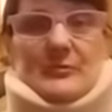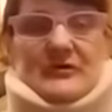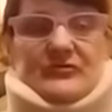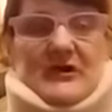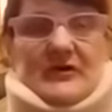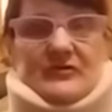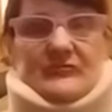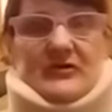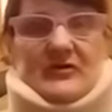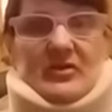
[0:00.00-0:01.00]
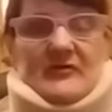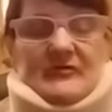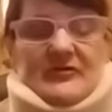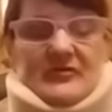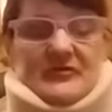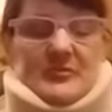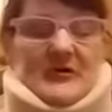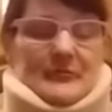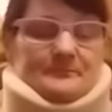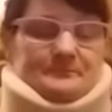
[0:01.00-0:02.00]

months as of the 11th of this month